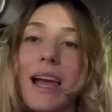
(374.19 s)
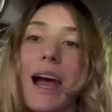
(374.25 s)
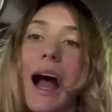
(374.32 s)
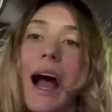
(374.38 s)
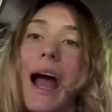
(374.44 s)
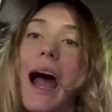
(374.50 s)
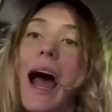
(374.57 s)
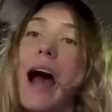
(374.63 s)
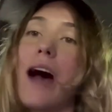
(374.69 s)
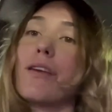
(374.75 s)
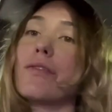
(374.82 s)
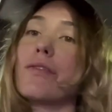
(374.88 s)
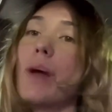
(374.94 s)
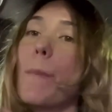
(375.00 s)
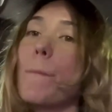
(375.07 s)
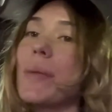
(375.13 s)
I
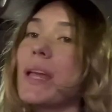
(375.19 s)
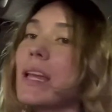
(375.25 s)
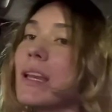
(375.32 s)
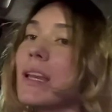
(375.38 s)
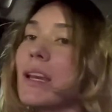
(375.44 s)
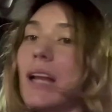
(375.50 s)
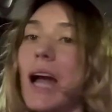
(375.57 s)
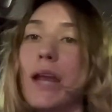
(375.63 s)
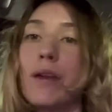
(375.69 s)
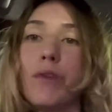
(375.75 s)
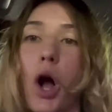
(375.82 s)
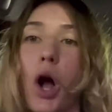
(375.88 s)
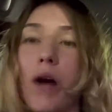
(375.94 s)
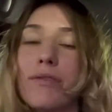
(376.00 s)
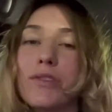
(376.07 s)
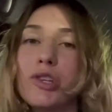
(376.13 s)
have been kind of
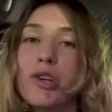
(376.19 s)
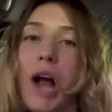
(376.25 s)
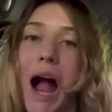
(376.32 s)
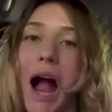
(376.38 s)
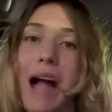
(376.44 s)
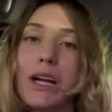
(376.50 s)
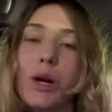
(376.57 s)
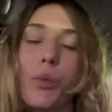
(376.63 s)
off track